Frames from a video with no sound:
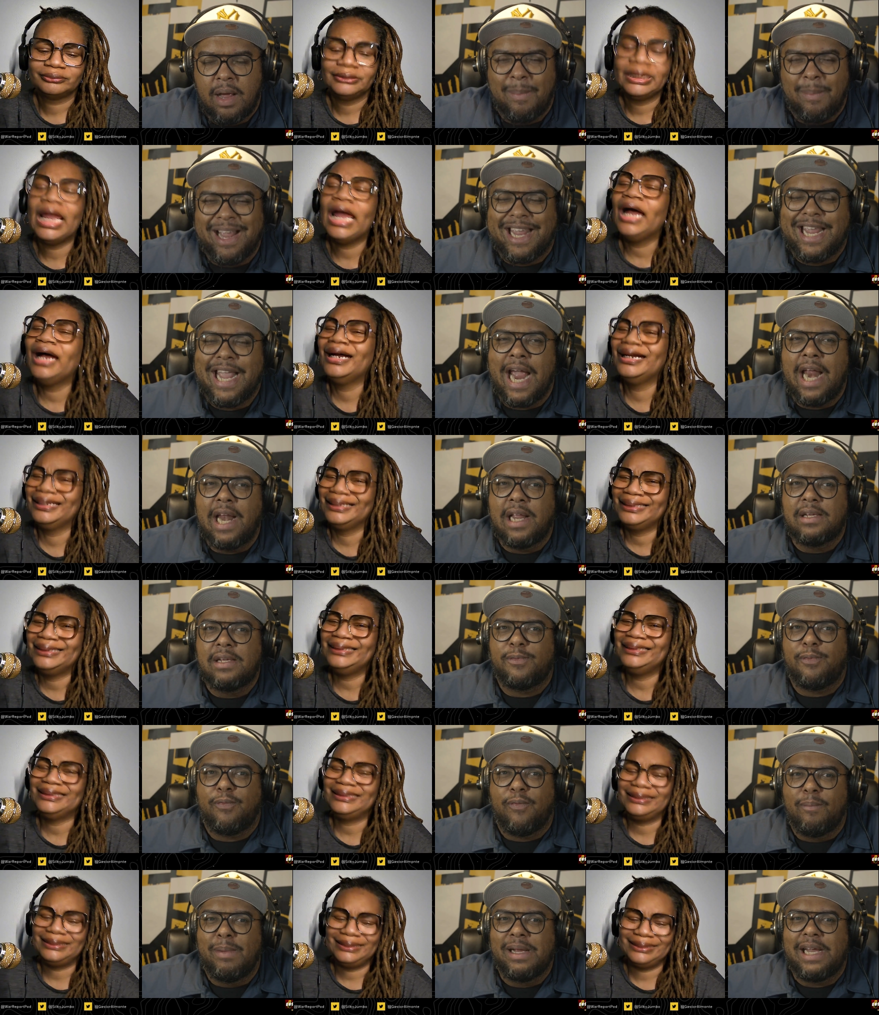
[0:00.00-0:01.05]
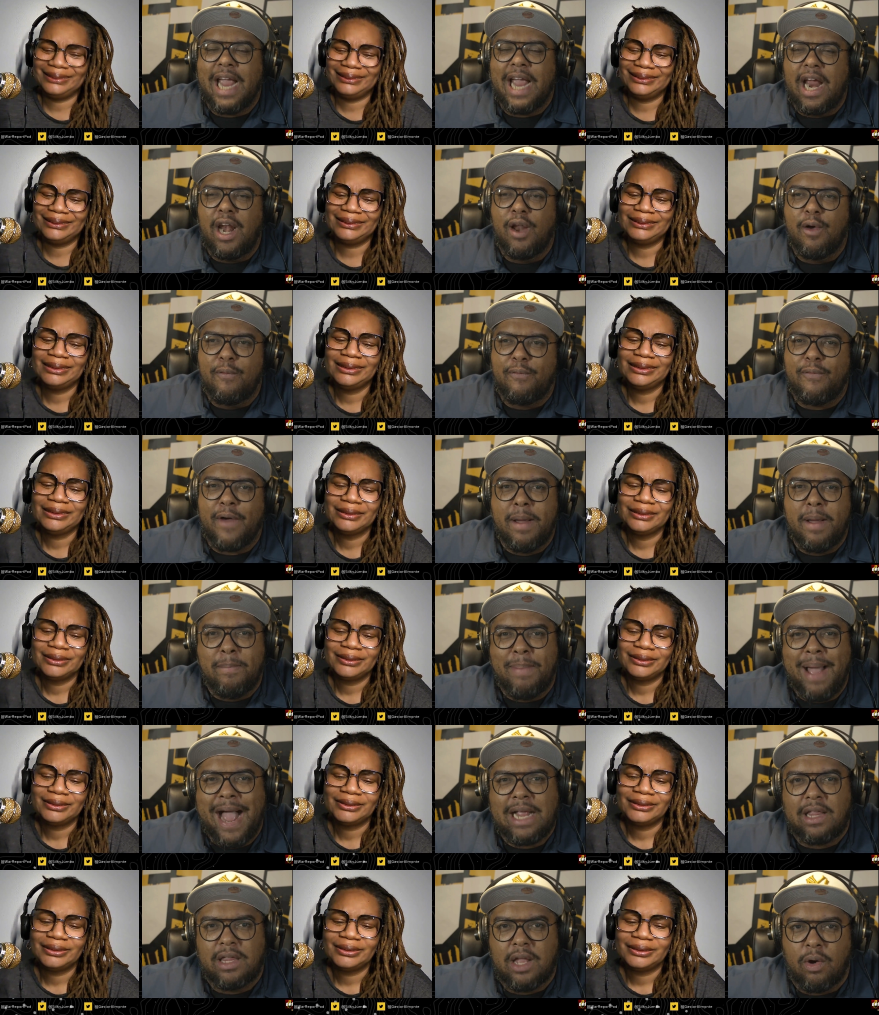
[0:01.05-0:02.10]
Speaker 1: Michaela's, yeah. Michaela will fight
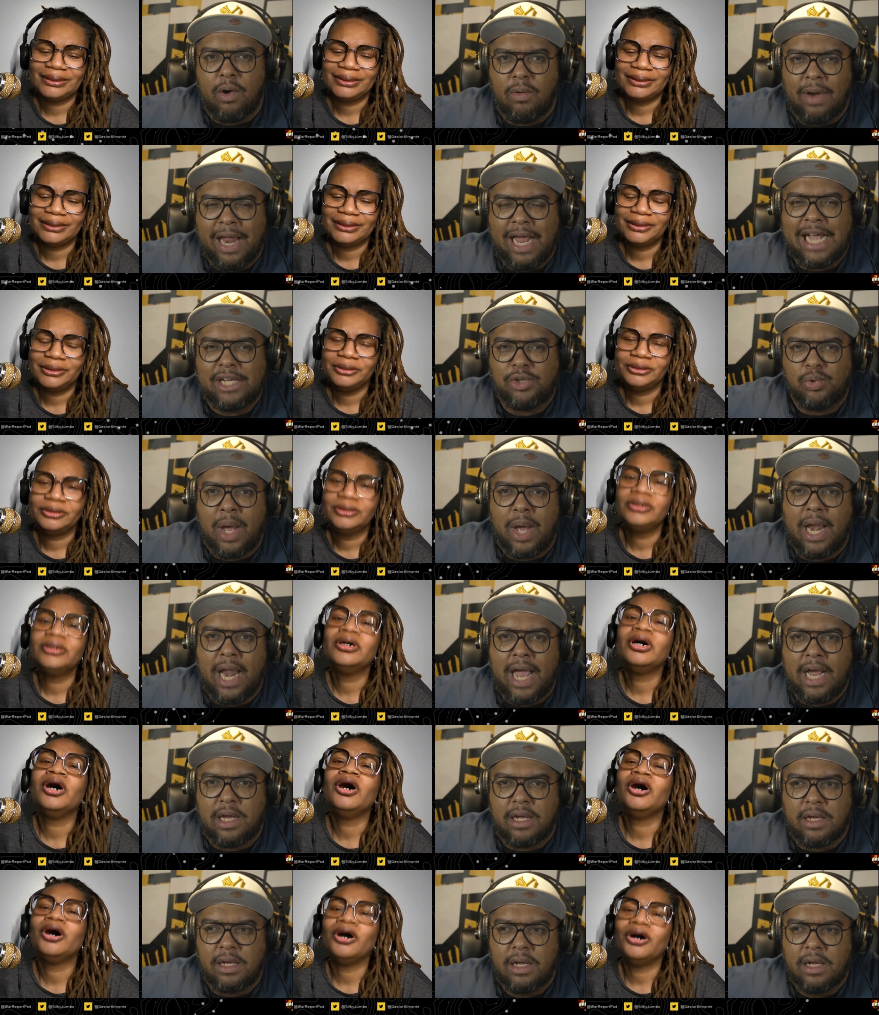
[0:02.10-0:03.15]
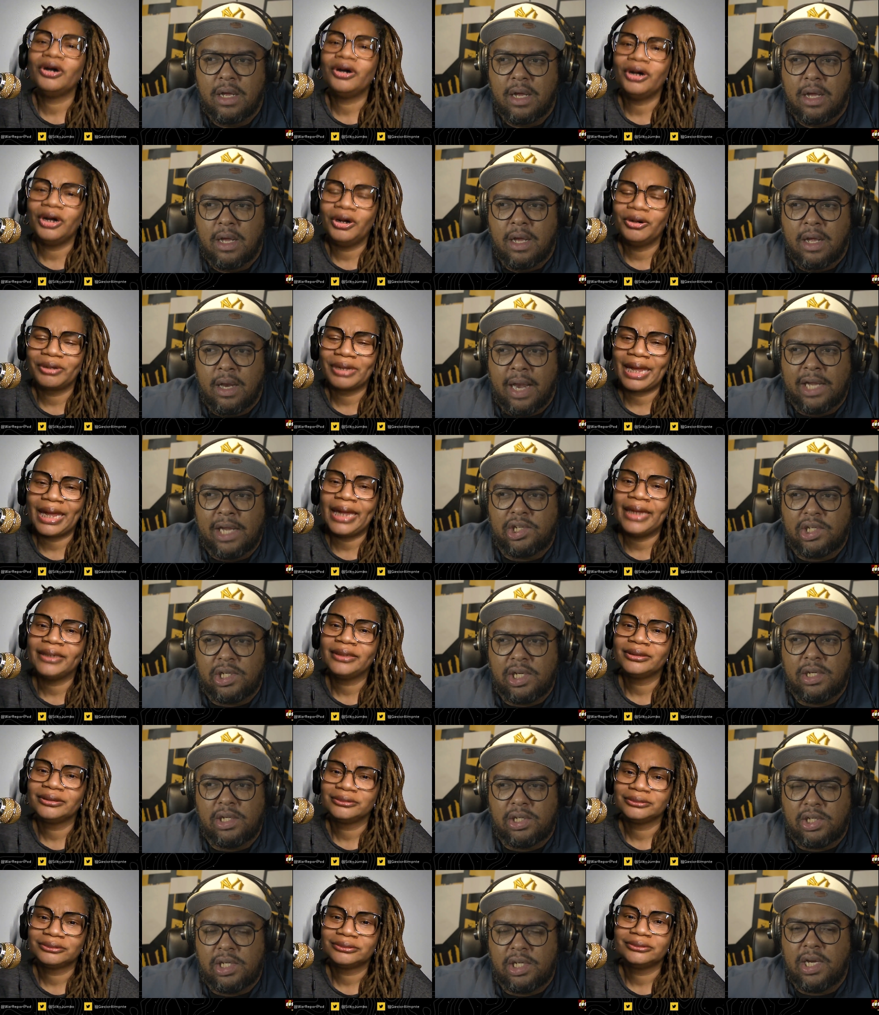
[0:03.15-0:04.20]
back, though. Like, that's why I like her. Okay. Like,
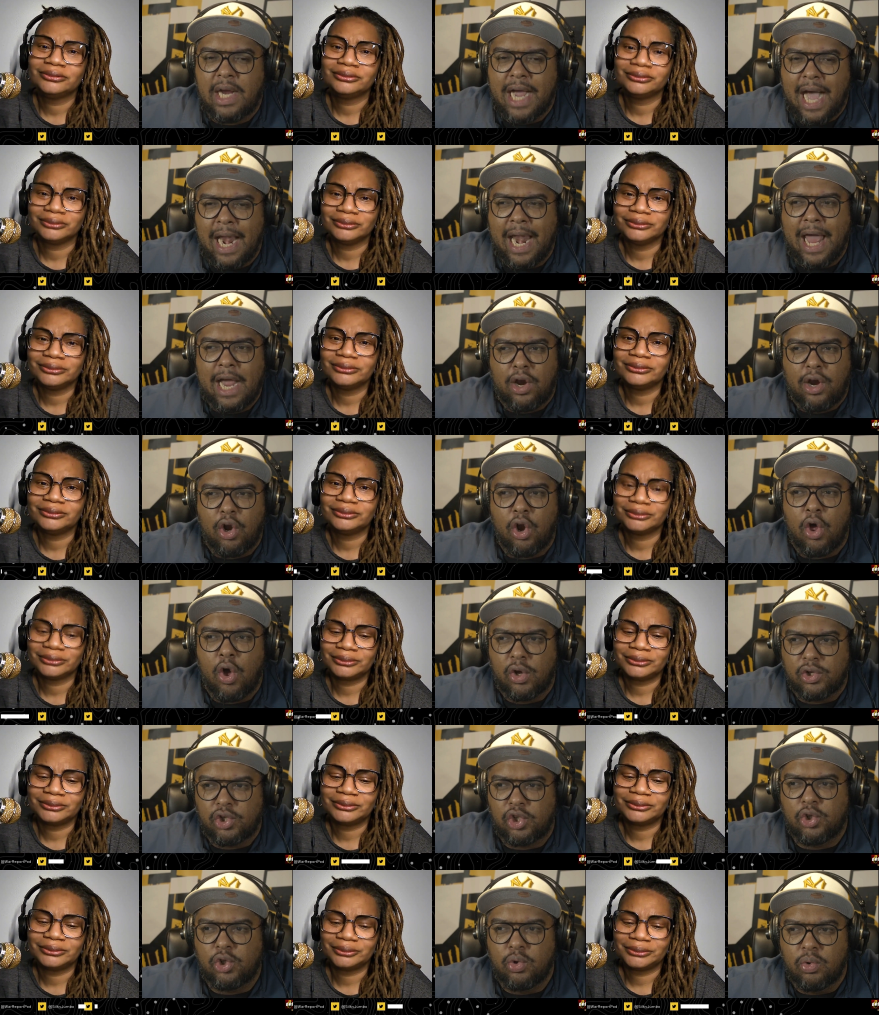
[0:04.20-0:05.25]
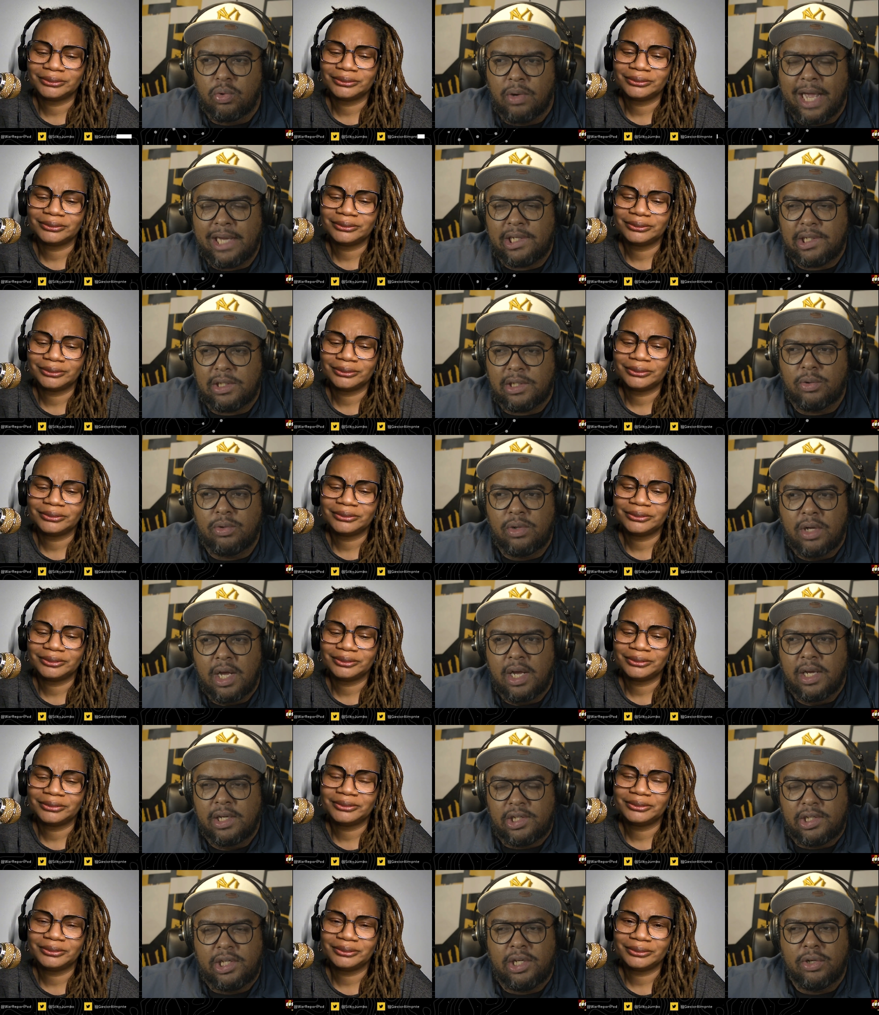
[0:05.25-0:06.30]
she, she got, like, claws, too. Like, she'll,
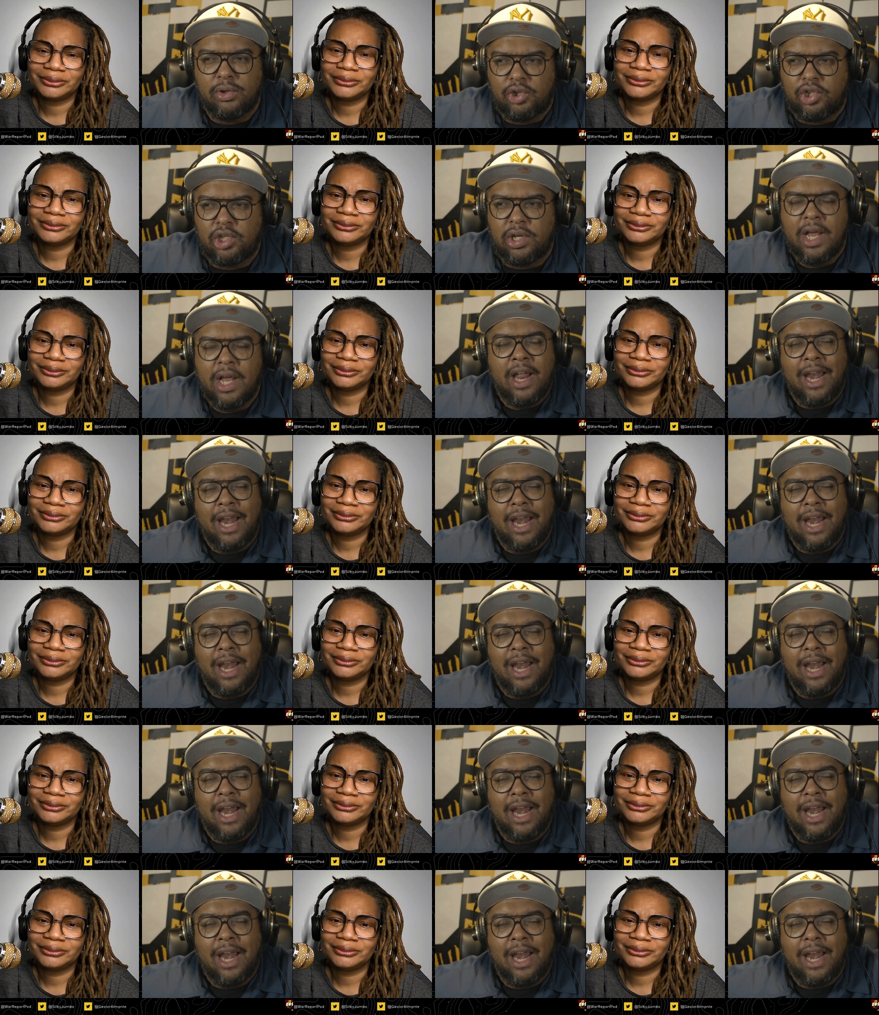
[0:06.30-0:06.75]
she'll, she,